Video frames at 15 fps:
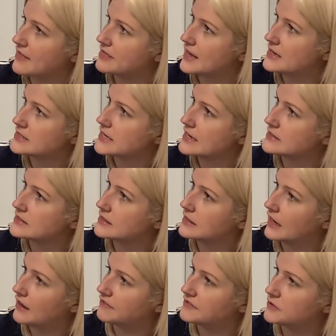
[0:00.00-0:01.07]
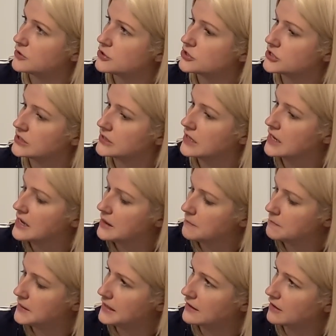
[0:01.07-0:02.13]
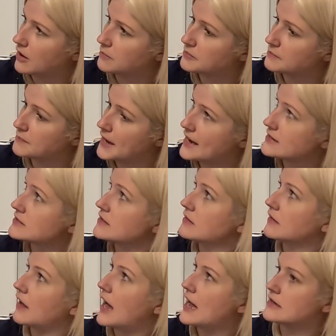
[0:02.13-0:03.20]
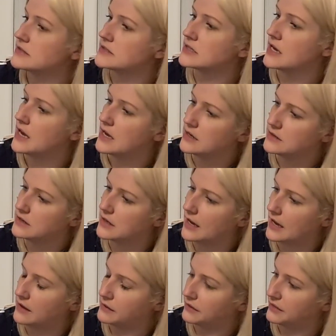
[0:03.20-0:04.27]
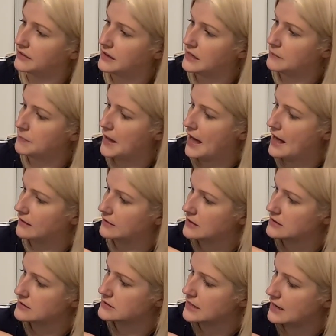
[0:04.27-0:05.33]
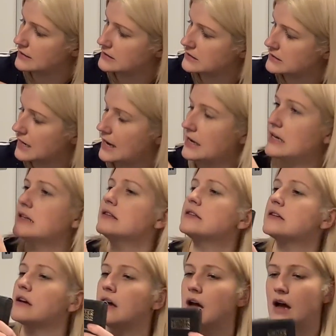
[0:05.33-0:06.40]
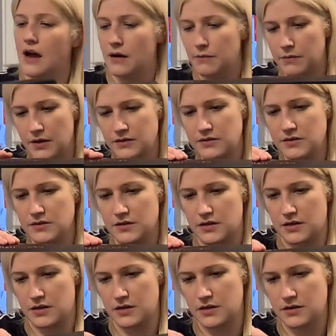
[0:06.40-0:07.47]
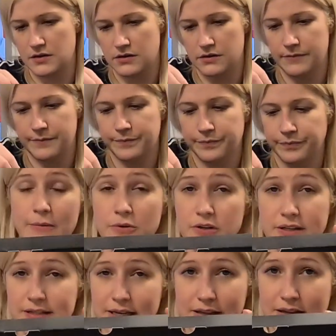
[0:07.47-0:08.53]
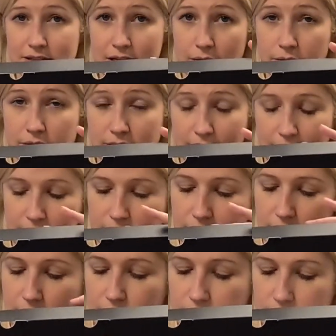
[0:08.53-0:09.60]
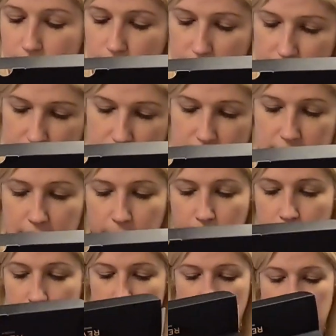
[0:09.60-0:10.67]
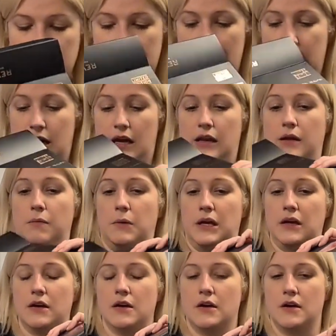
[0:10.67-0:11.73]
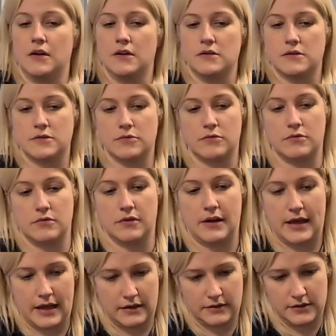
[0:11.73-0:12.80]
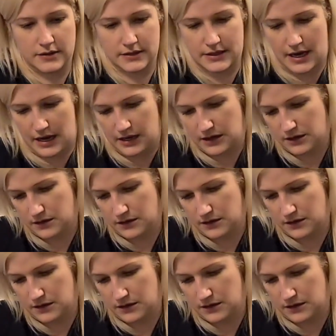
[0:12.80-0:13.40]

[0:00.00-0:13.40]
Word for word: and this is the Revolution Makeup Masterclass you get three pallets inside. I wonder... I'm going to take this out to let you see, because I want to see what it looks like anyway. So, inside,